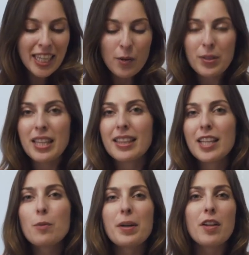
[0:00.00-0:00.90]
in here with a
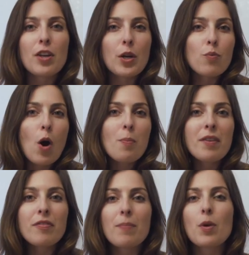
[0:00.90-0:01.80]
little bit of the
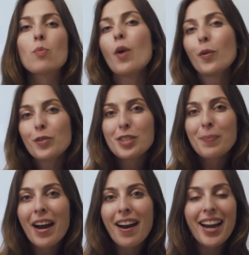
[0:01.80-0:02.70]
aroma from the
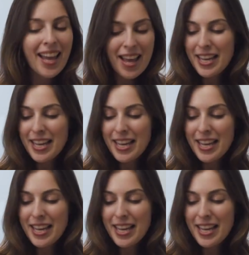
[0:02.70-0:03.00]
rosemary.